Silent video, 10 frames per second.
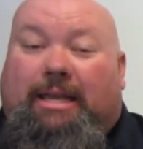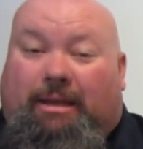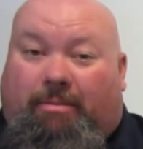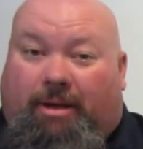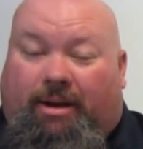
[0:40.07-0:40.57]

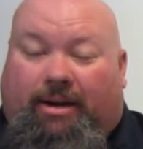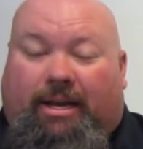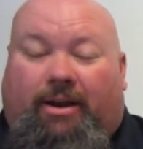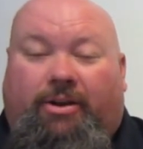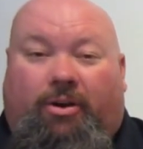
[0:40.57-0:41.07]
you better
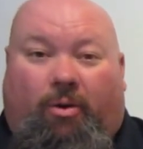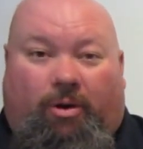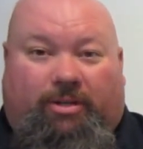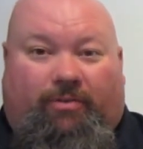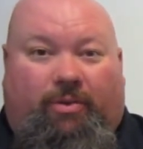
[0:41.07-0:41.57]
get on your
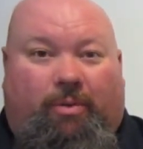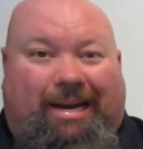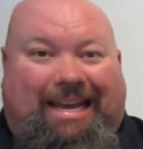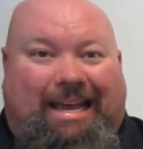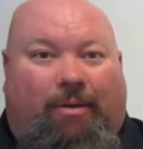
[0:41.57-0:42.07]
horse if you want
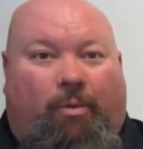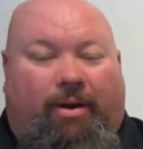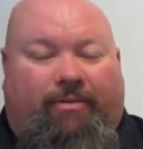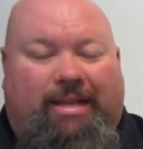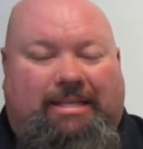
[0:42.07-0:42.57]
to get
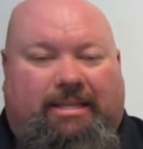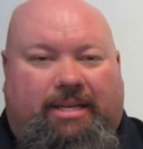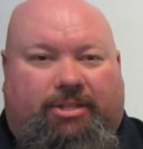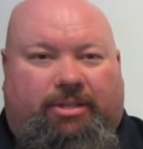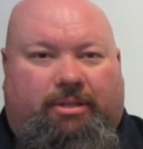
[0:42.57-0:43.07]
one of these
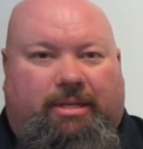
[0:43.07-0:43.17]
editions,